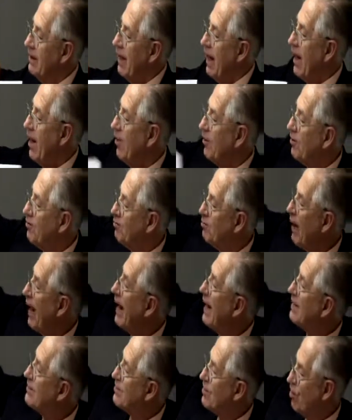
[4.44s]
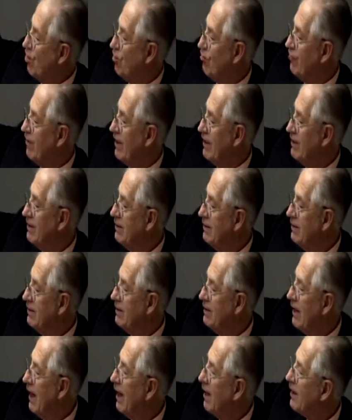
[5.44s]
How can Passover,
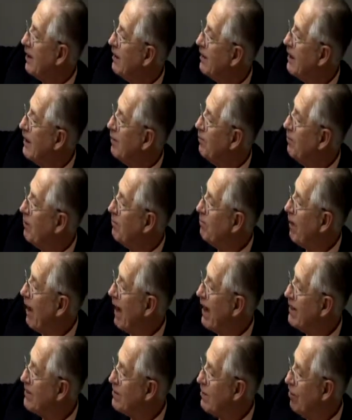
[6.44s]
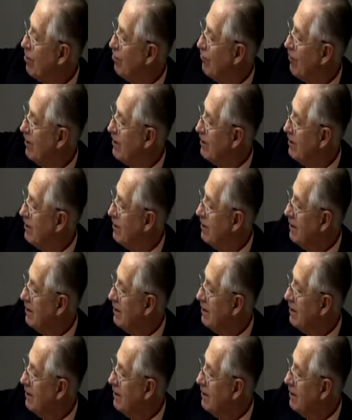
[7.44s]
how can keeping Passover